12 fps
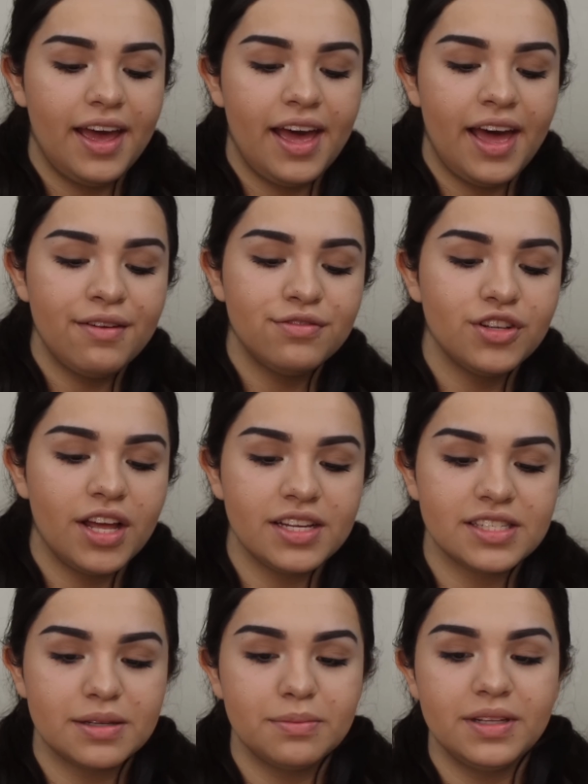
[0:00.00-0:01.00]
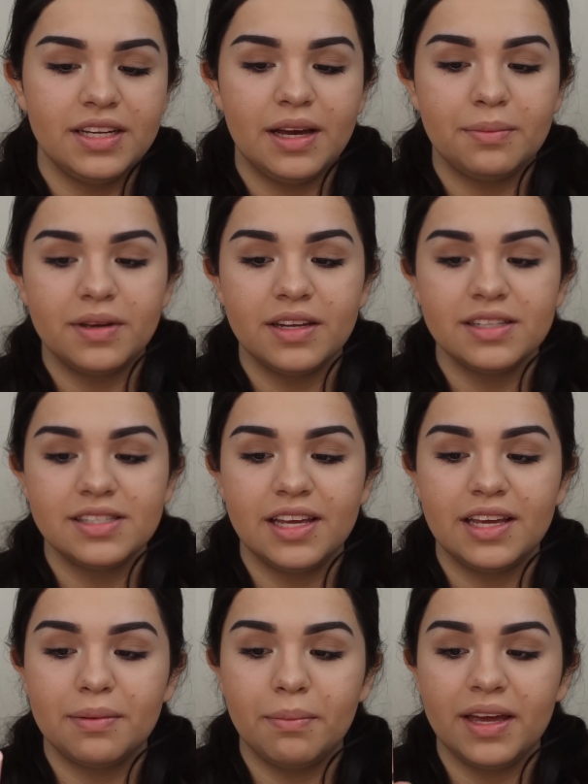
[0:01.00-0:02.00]
After that is complete, I'm going to
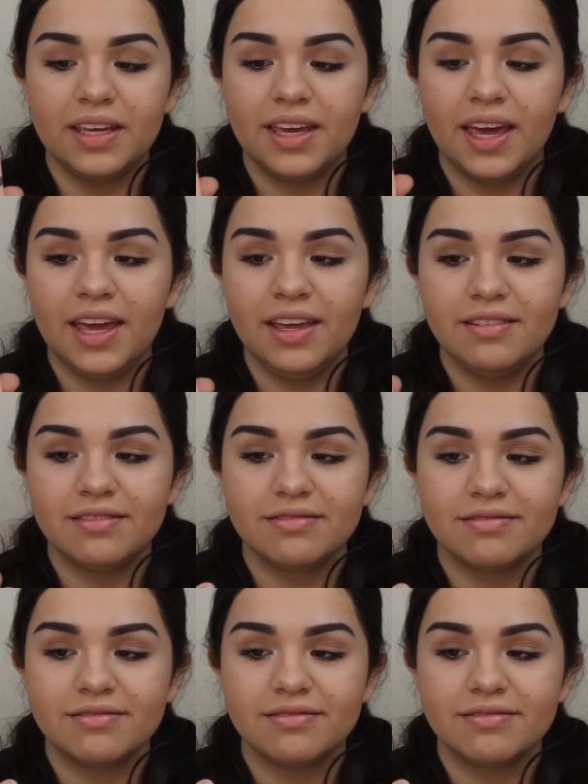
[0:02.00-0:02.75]
take my Kate